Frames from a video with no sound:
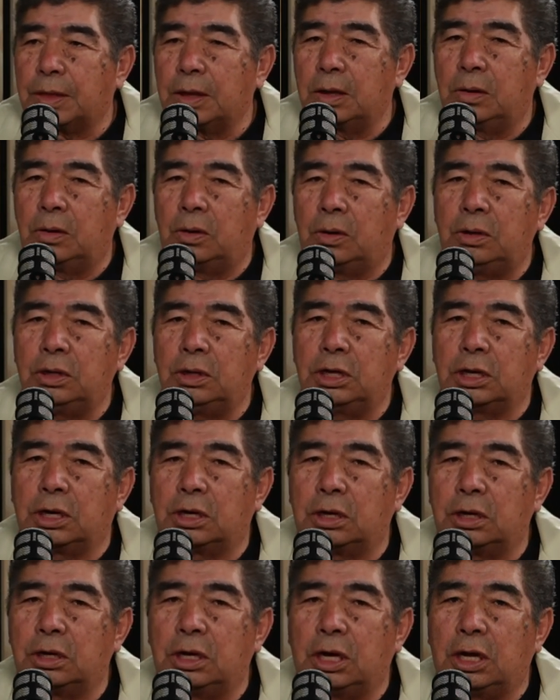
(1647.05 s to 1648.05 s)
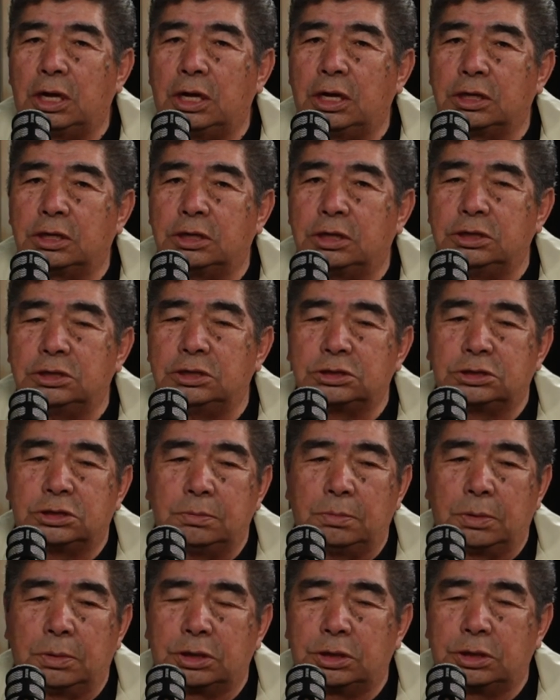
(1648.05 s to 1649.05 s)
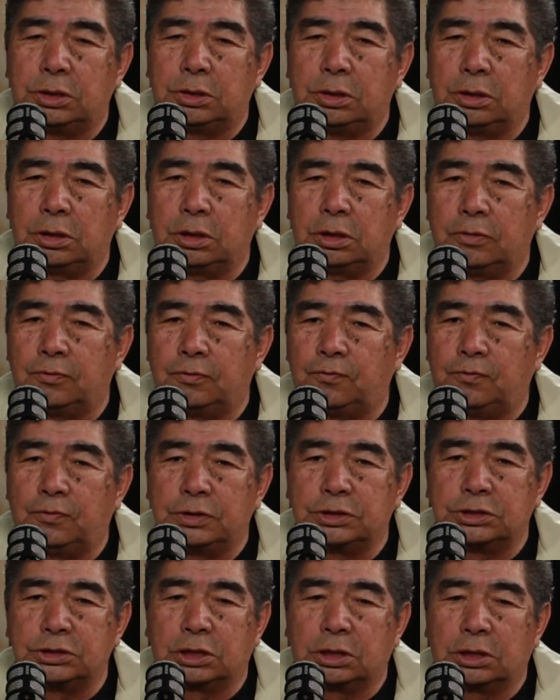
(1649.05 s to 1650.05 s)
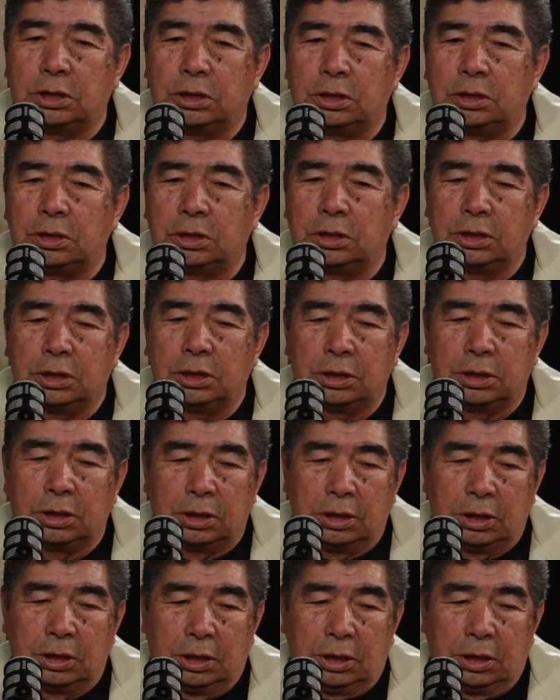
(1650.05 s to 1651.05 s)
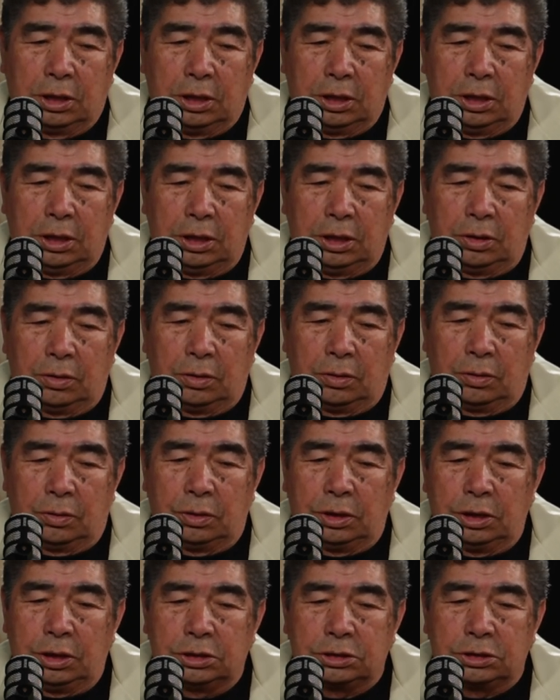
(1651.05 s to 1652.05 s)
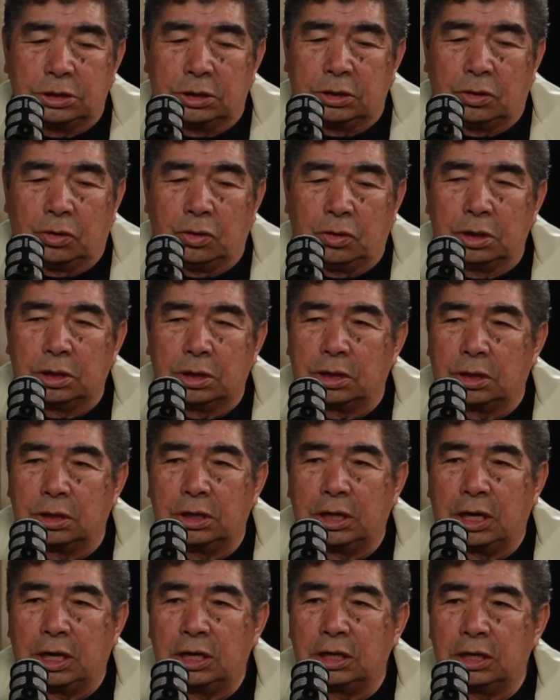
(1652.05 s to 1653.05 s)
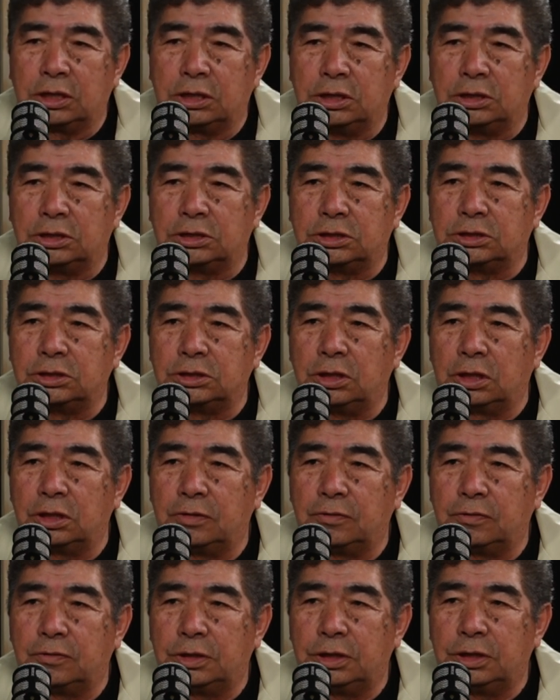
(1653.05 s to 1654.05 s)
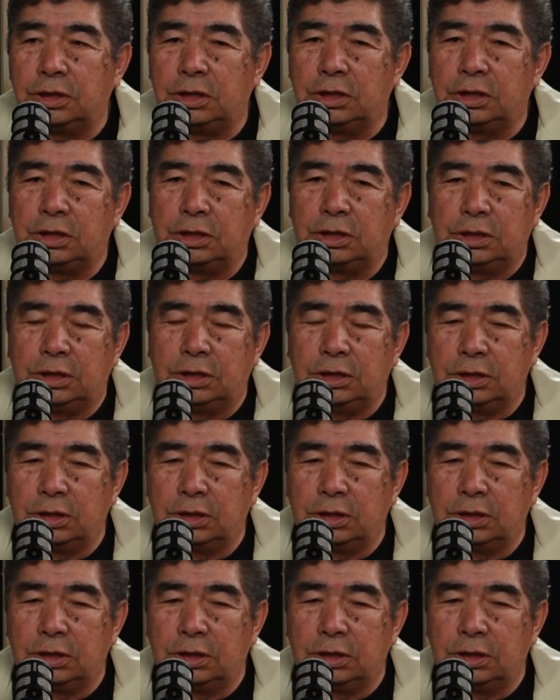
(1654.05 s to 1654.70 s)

All the carnalities, the material, the physical, uh, you know, these are all carnalities, you know, the the, yep.